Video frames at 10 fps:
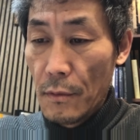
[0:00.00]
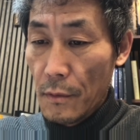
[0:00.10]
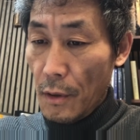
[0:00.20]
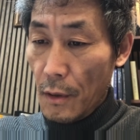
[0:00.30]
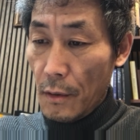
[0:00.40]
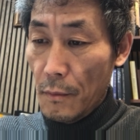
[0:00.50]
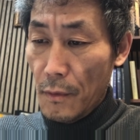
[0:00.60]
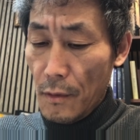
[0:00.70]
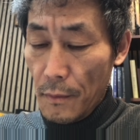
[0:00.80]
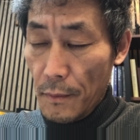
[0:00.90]
talk
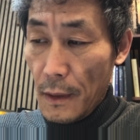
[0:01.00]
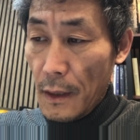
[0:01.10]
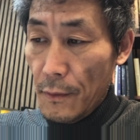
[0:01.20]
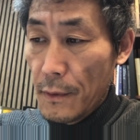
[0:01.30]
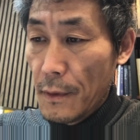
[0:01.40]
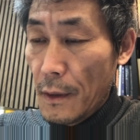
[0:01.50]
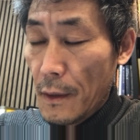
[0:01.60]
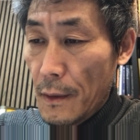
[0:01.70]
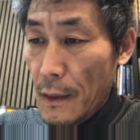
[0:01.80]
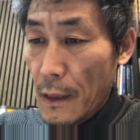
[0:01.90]
more about
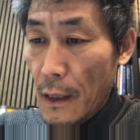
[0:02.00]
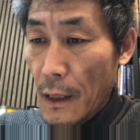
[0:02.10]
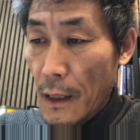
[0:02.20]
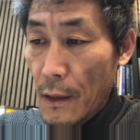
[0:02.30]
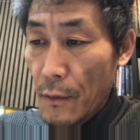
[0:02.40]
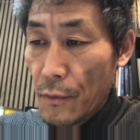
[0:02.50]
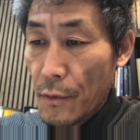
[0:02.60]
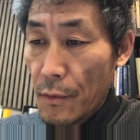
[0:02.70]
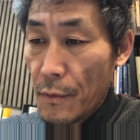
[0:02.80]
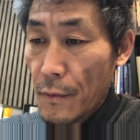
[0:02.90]
how
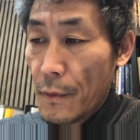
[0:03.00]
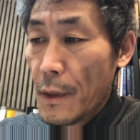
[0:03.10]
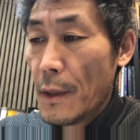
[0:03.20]
to